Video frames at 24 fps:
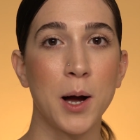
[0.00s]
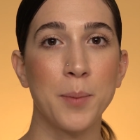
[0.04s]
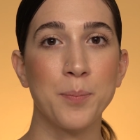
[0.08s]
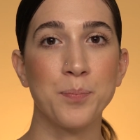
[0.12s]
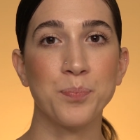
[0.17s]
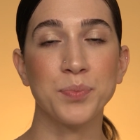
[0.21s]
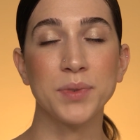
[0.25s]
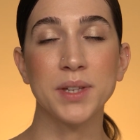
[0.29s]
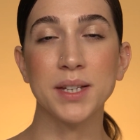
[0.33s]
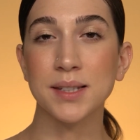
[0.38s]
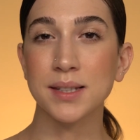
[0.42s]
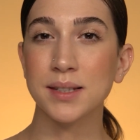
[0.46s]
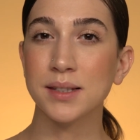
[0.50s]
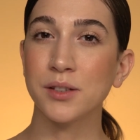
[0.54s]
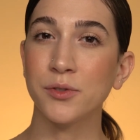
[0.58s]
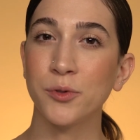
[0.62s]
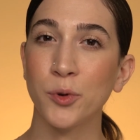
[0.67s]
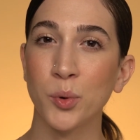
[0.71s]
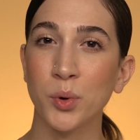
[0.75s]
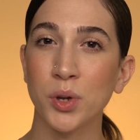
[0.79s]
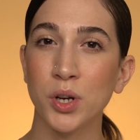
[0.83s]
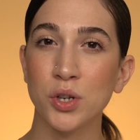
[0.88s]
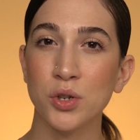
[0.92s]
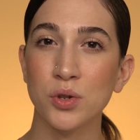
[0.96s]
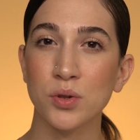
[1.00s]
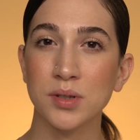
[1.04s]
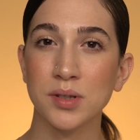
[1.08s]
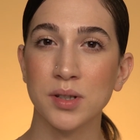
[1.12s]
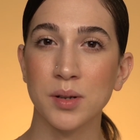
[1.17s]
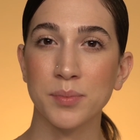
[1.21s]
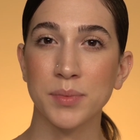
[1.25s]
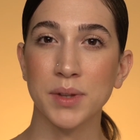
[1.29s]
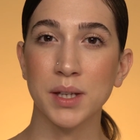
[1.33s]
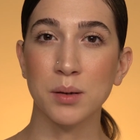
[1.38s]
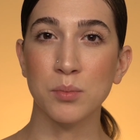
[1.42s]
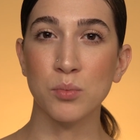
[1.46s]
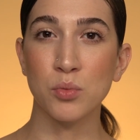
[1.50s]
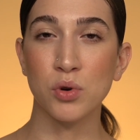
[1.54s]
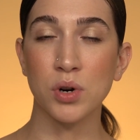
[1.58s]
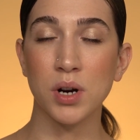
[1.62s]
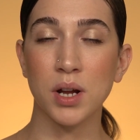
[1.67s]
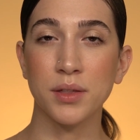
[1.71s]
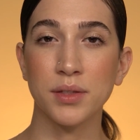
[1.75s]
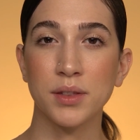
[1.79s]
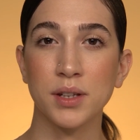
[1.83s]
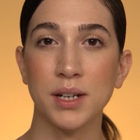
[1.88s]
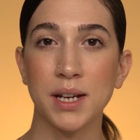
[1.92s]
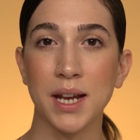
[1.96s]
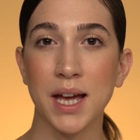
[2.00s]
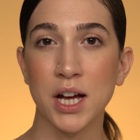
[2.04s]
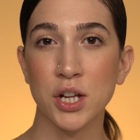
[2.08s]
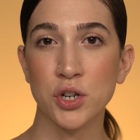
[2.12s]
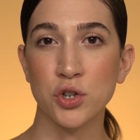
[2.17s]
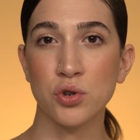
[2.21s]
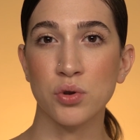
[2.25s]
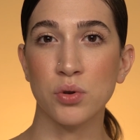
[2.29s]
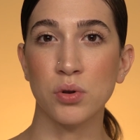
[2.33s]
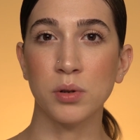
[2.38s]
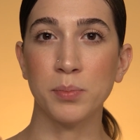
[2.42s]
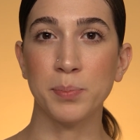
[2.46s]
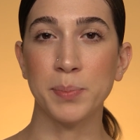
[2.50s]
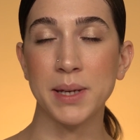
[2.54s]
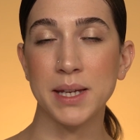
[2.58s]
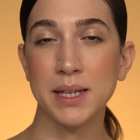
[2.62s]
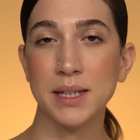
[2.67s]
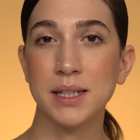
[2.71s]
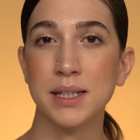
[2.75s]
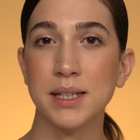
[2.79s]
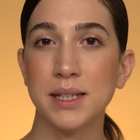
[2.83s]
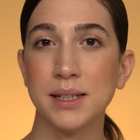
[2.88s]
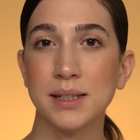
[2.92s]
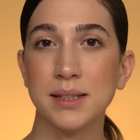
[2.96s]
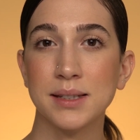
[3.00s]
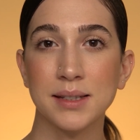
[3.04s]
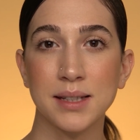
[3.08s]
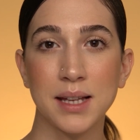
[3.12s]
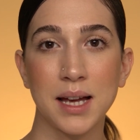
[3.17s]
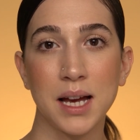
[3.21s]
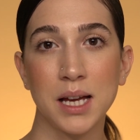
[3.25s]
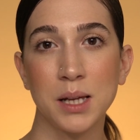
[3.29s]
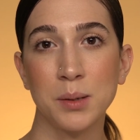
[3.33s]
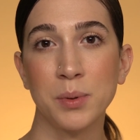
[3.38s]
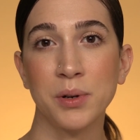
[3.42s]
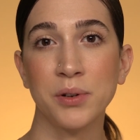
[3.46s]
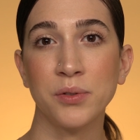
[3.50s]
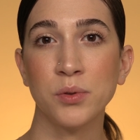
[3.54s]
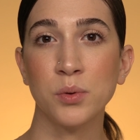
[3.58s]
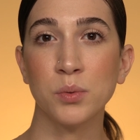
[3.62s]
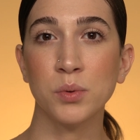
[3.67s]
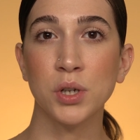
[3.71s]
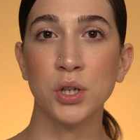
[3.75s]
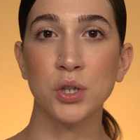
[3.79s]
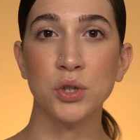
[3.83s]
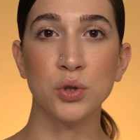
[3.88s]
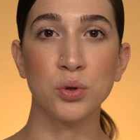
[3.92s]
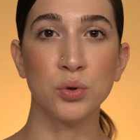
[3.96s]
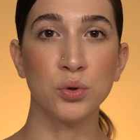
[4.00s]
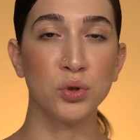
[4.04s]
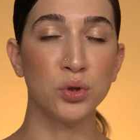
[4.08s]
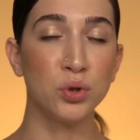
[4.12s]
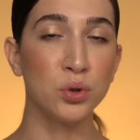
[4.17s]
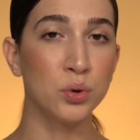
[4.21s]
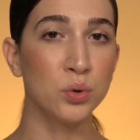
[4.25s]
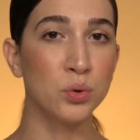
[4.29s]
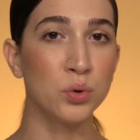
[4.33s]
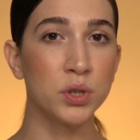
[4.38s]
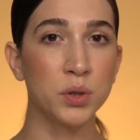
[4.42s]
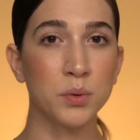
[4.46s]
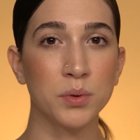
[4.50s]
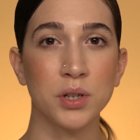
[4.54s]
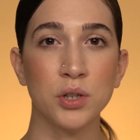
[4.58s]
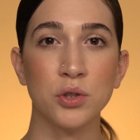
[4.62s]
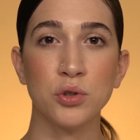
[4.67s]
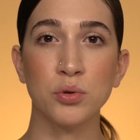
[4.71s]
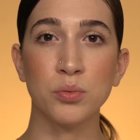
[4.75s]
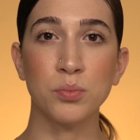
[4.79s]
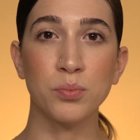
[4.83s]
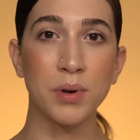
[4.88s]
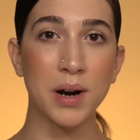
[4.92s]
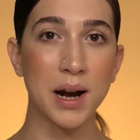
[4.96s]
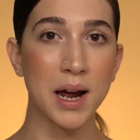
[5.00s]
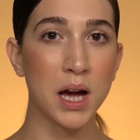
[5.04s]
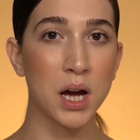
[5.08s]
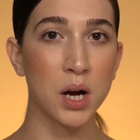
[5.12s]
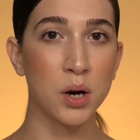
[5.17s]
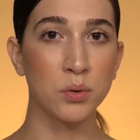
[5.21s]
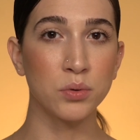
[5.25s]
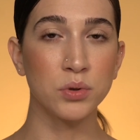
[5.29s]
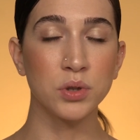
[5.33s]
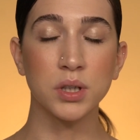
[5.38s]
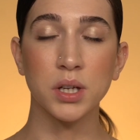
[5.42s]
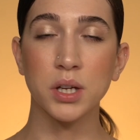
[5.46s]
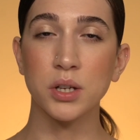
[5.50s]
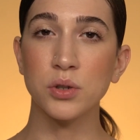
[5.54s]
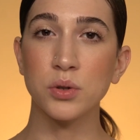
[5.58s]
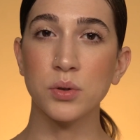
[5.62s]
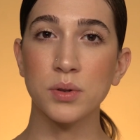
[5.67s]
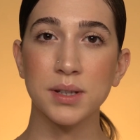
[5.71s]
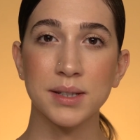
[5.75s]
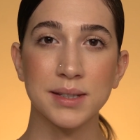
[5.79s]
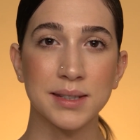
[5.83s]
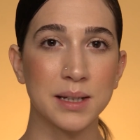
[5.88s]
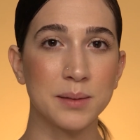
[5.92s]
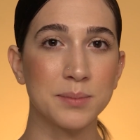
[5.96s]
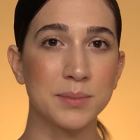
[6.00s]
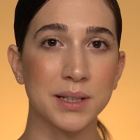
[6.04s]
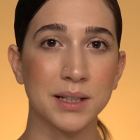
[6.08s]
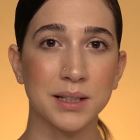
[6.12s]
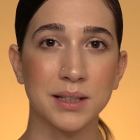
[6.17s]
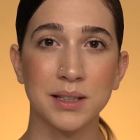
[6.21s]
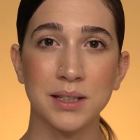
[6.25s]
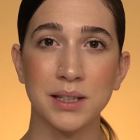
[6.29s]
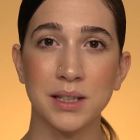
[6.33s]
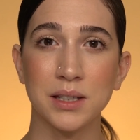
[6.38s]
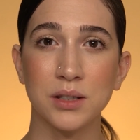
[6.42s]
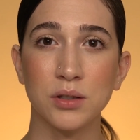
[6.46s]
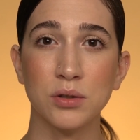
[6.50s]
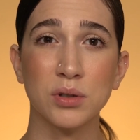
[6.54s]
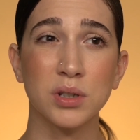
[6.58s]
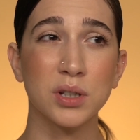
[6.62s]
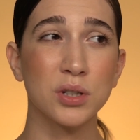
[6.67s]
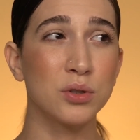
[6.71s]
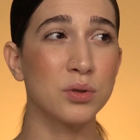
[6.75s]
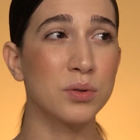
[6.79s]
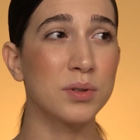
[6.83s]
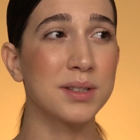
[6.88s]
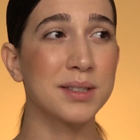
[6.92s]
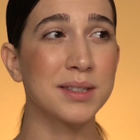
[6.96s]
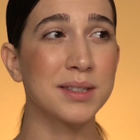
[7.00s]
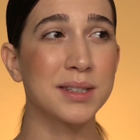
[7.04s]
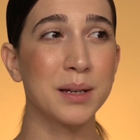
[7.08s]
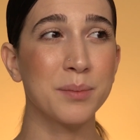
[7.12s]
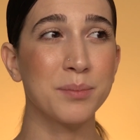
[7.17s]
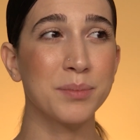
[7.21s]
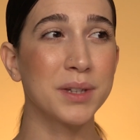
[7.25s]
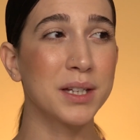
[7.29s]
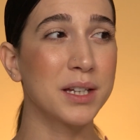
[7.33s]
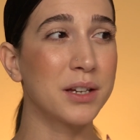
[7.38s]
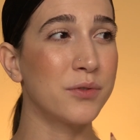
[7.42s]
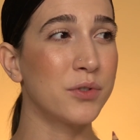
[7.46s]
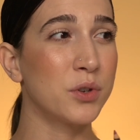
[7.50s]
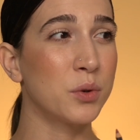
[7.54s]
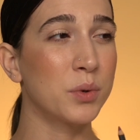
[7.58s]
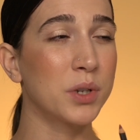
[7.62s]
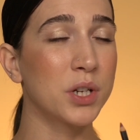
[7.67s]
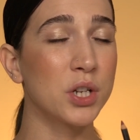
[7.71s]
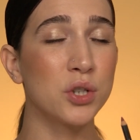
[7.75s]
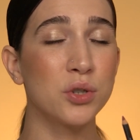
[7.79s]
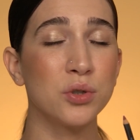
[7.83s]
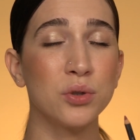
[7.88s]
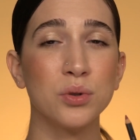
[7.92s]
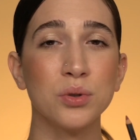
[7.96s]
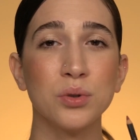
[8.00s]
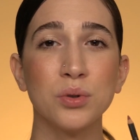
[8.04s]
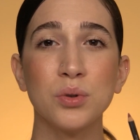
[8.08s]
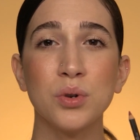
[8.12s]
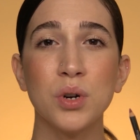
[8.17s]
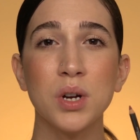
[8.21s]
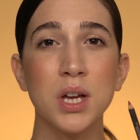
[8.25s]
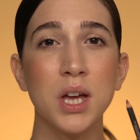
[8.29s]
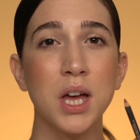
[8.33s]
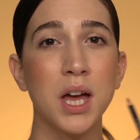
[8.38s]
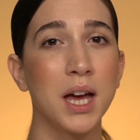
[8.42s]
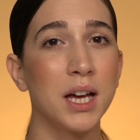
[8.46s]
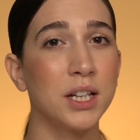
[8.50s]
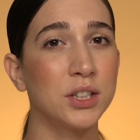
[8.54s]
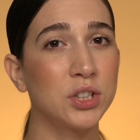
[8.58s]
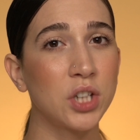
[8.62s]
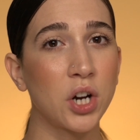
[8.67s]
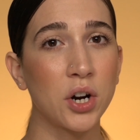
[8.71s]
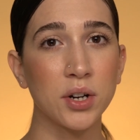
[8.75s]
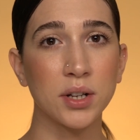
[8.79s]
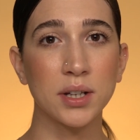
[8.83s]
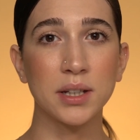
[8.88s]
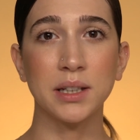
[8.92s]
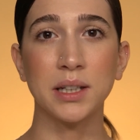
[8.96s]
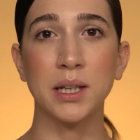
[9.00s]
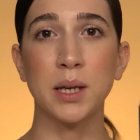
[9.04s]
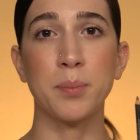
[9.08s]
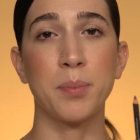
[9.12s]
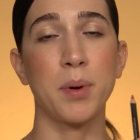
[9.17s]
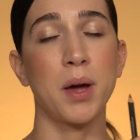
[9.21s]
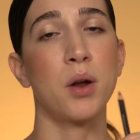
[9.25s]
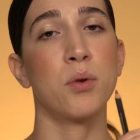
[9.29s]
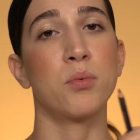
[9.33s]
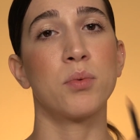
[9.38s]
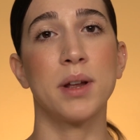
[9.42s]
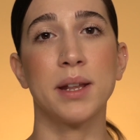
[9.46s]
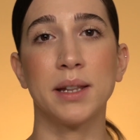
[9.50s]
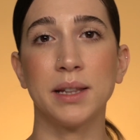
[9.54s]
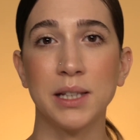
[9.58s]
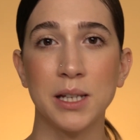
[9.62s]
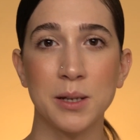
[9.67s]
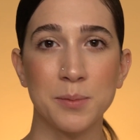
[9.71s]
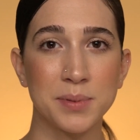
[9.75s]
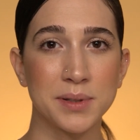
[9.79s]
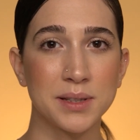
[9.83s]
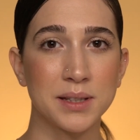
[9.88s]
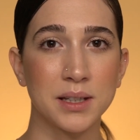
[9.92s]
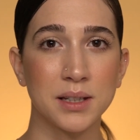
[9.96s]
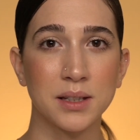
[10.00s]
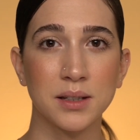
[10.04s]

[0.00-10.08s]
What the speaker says: This is if you want to do something more on the natural pinky side, but if you want to do nude, you want to do brown, you can do the same technique. You can do the same thing if you want to do a dark lip, a red lipstick.